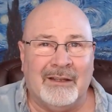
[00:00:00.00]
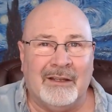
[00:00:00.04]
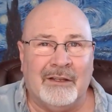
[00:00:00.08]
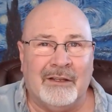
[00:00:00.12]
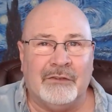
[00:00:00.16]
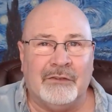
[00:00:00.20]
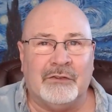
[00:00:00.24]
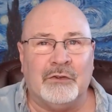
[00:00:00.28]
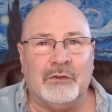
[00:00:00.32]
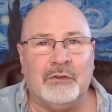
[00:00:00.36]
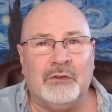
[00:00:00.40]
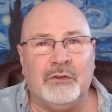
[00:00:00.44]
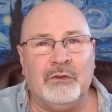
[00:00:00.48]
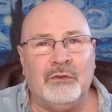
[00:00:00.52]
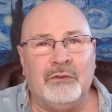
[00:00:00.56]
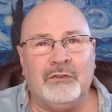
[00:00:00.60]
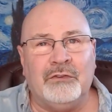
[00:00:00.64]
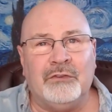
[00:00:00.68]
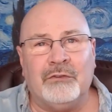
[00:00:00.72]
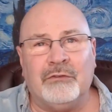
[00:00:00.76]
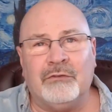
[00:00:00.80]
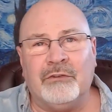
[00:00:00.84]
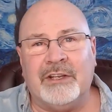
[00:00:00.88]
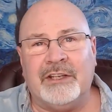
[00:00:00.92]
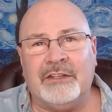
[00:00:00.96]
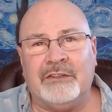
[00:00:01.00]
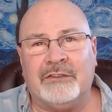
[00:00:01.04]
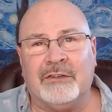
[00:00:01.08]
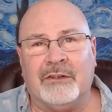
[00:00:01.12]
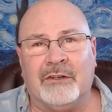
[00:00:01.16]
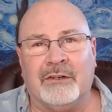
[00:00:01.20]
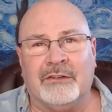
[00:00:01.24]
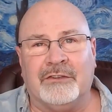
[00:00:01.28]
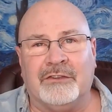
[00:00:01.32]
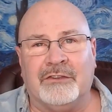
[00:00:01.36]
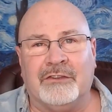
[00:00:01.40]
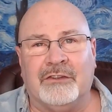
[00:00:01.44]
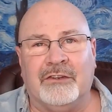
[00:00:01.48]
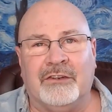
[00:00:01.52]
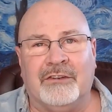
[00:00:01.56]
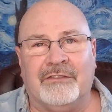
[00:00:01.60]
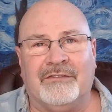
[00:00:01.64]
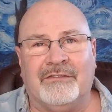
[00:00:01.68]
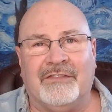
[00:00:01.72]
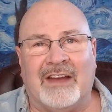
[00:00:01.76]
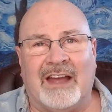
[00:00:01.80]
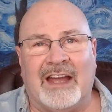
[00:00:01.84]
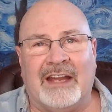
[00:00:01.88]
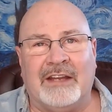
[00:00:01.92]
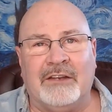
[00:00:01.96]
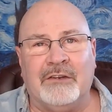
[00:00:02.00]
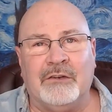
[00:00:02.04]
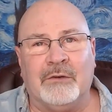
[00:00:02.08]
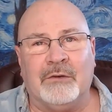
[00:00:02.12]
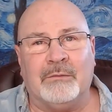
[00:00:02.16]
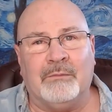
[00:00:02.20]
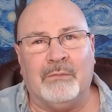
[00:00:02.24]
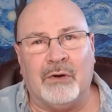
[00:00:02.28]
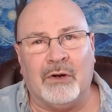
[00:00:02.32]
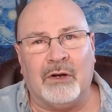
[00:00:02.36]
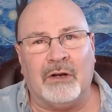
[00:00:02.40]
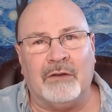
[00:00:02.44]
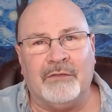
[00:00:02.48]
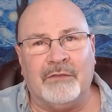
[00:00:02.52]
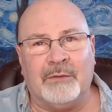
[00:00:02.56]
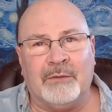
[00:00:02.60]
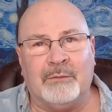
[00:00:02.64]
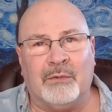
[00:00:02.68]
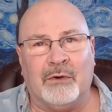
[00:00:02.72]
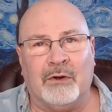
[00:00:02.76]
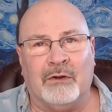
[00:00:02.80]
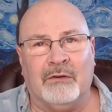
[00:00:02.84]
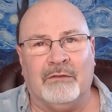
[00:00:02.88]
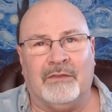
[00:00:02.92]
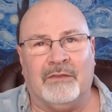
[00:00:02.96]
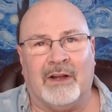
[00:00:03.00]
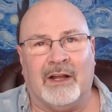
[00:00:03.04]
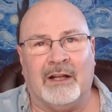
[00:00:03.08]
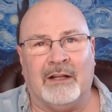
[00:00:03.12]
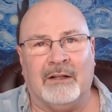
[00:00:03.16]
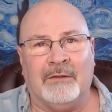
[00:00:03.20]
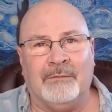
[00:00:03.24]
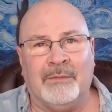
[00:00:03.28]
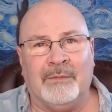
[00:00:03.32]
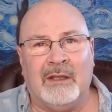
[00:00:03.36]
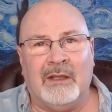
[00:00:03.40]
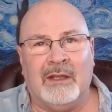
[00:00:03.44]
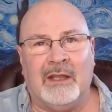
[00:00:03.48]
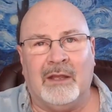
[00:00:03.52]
So use your research to define your perfect profile,